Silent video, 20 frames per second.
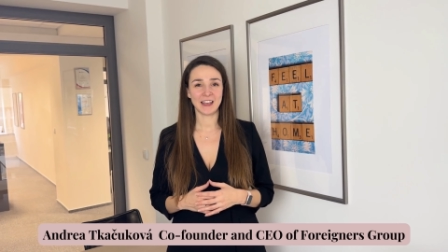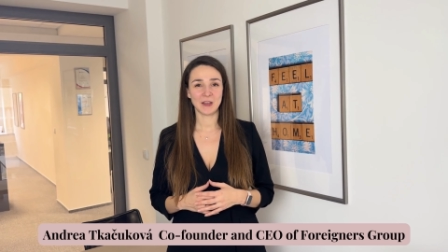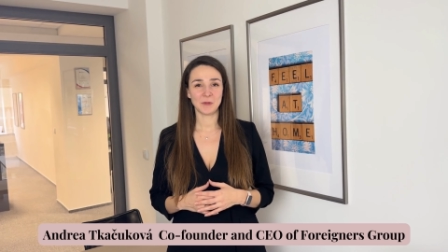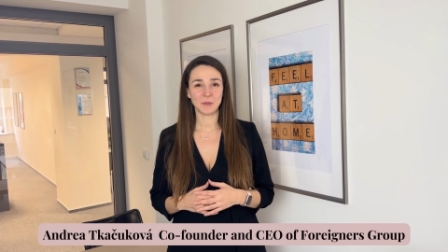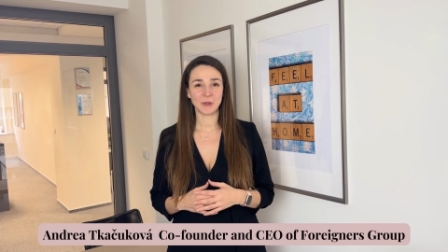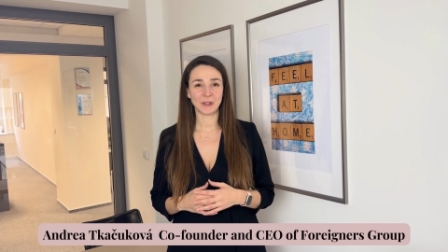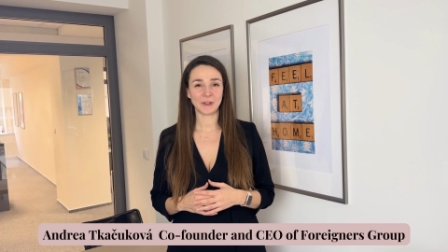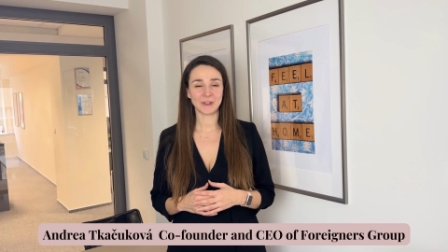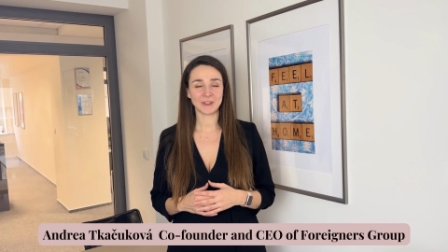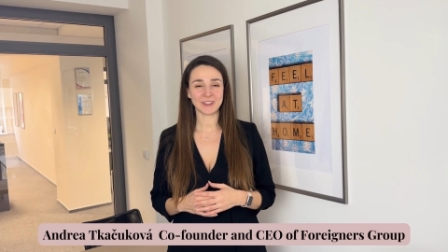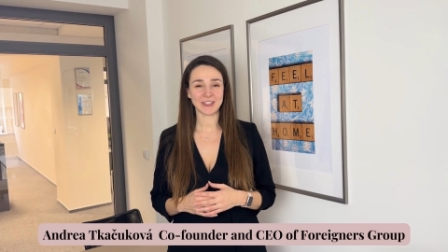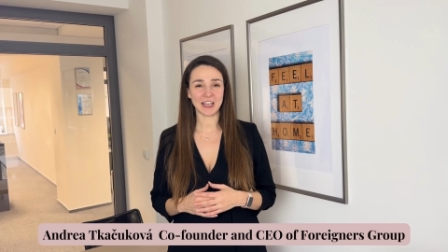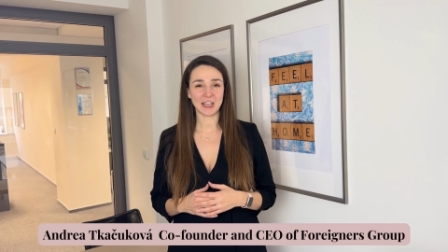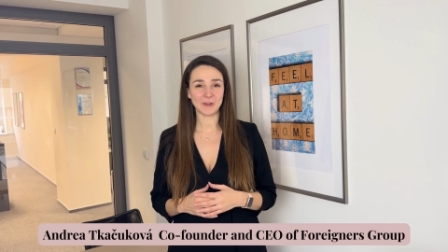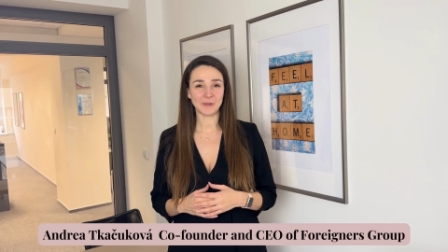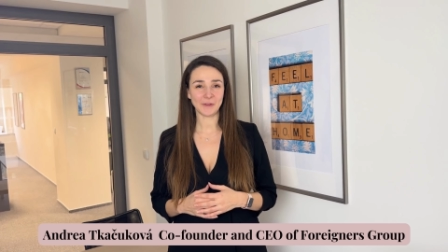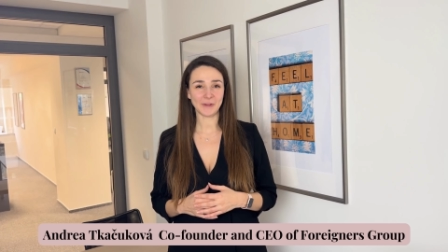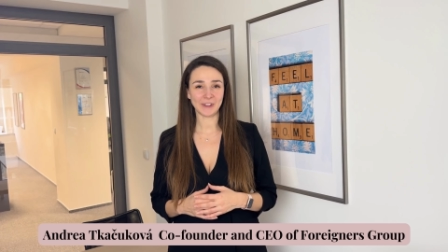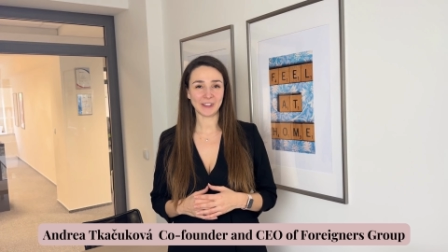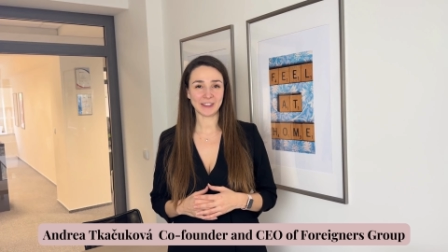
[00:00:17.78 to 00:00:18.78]
because
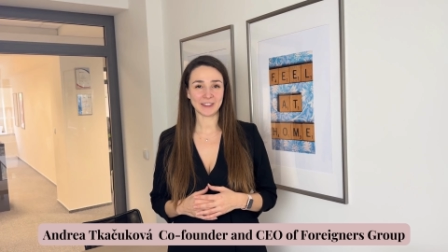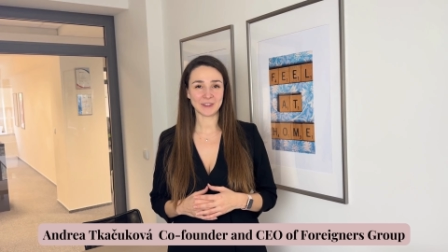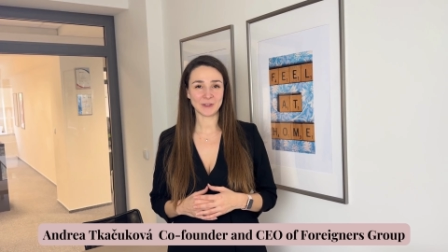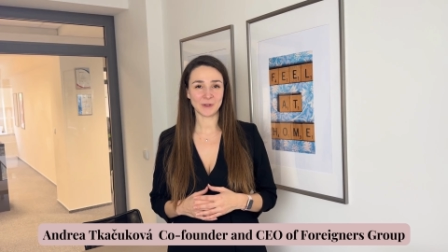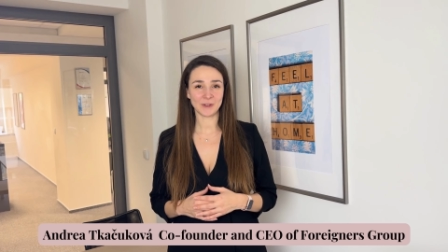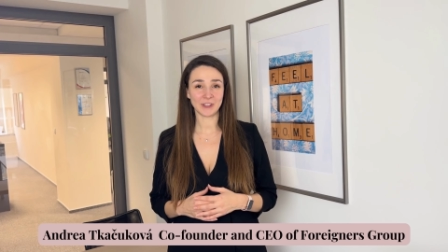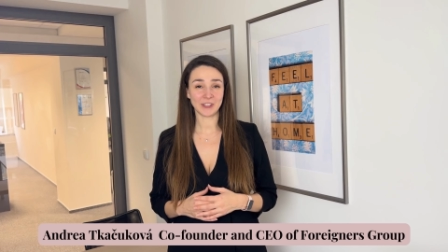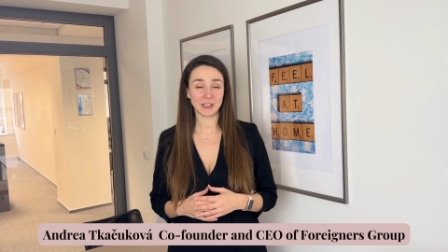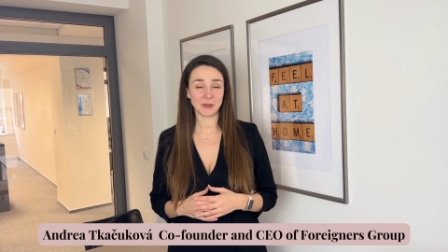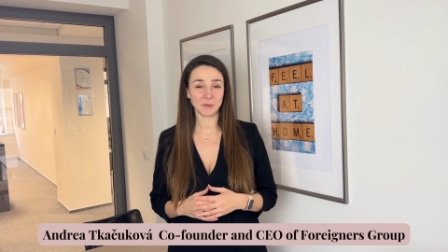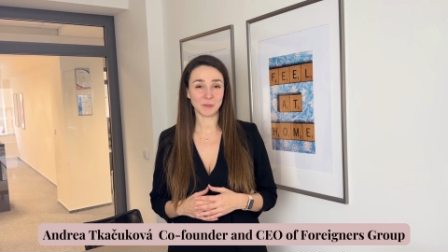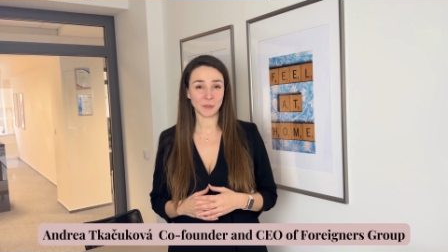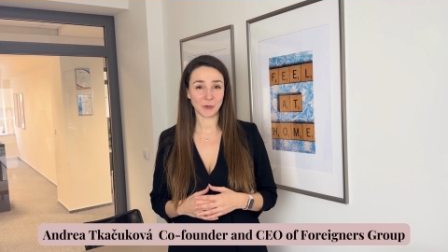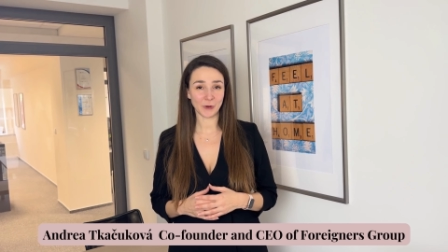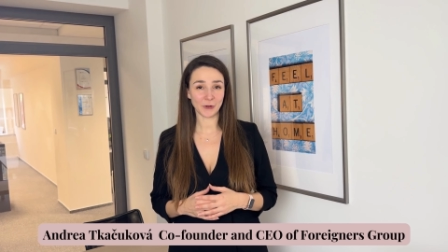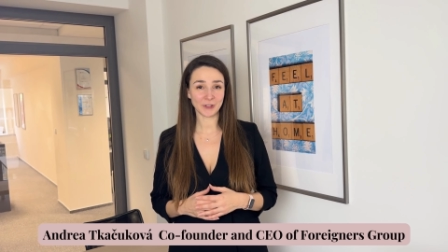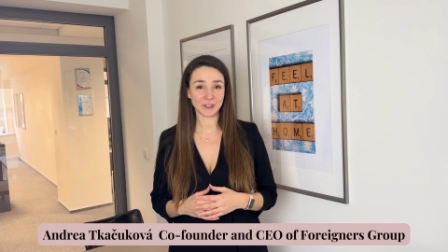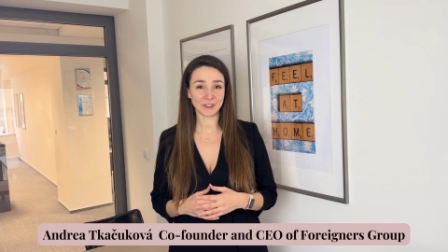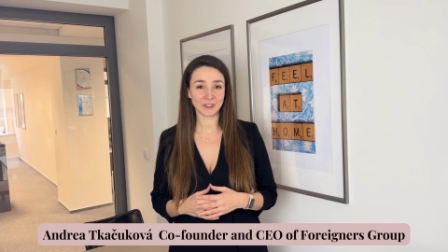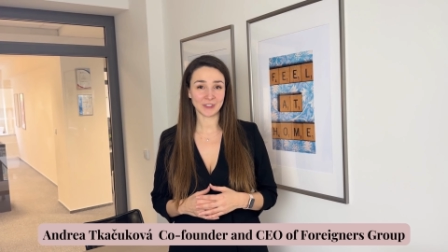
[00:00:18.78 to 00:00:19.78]
I think it's really
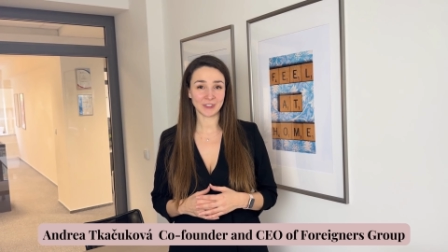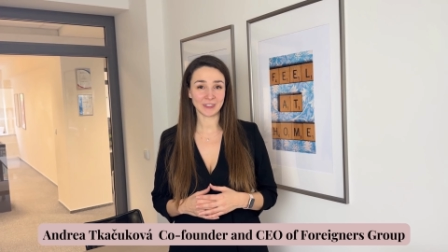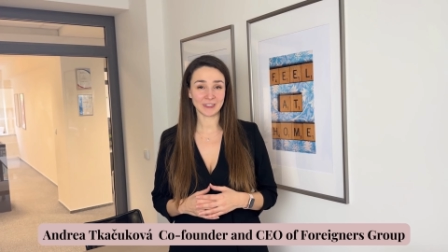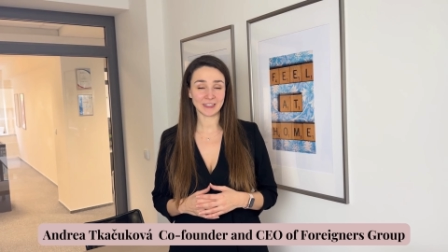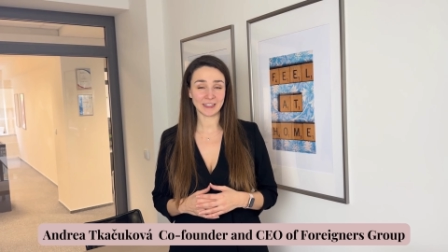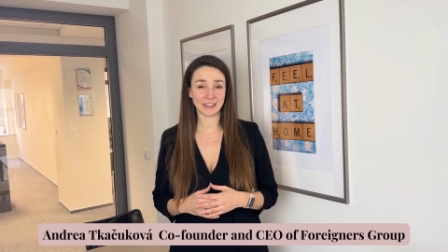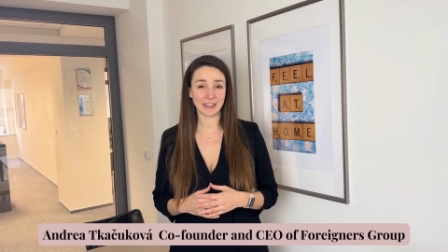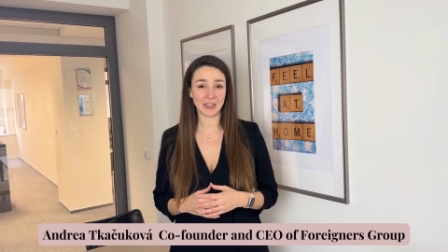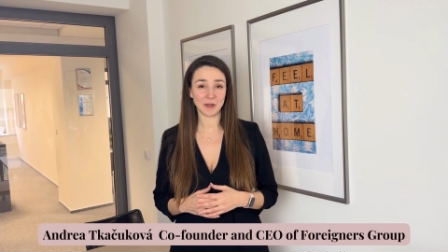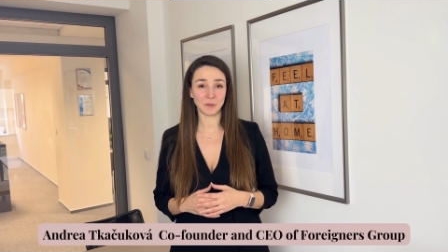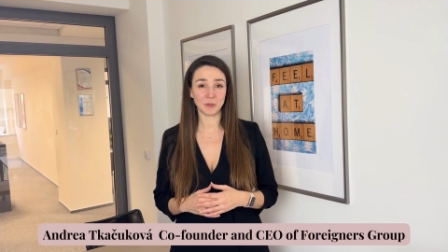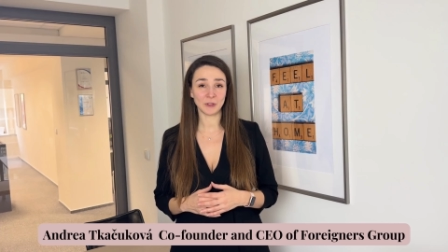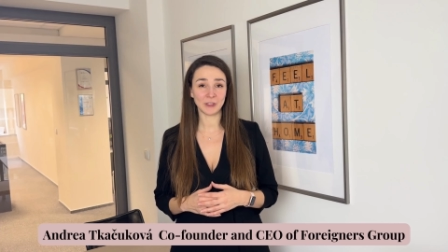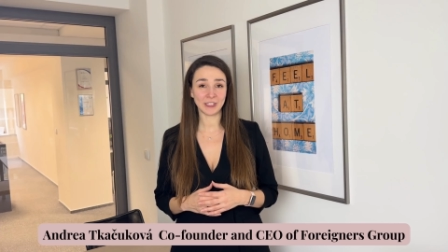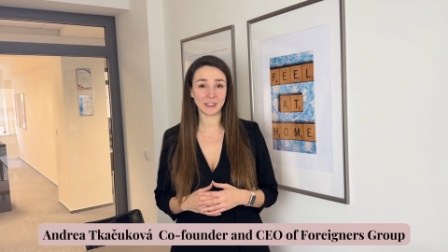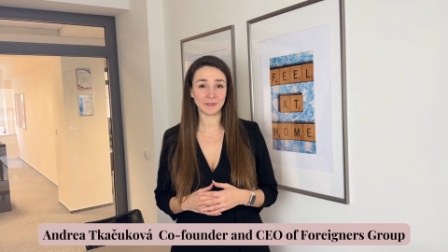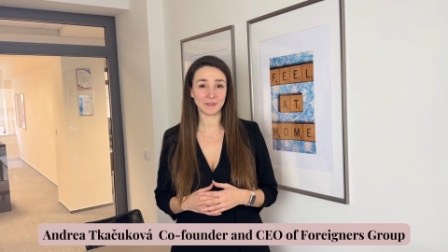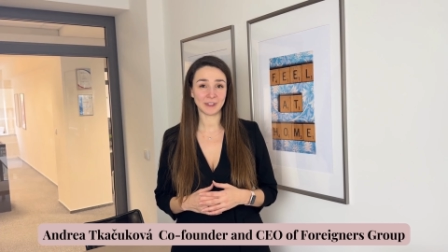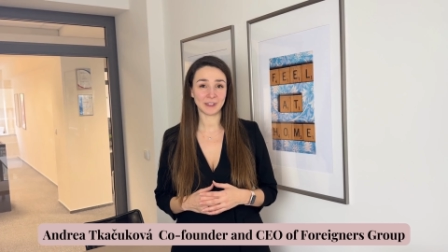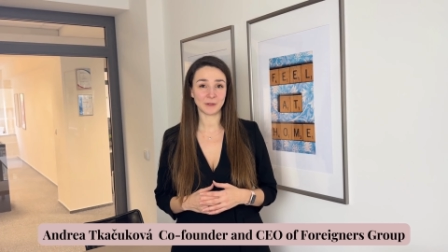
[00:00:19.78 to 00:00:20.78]
important and I
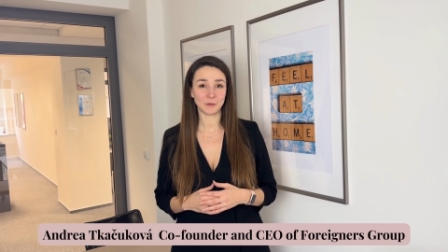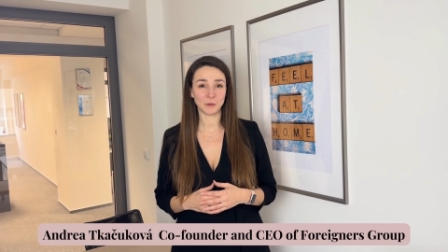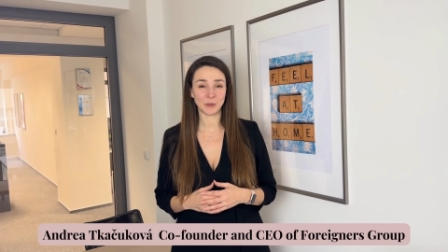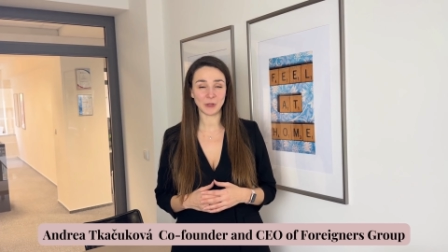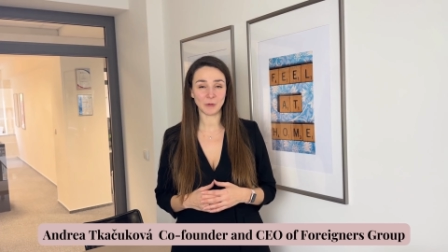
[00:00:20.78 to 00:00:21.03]
believe that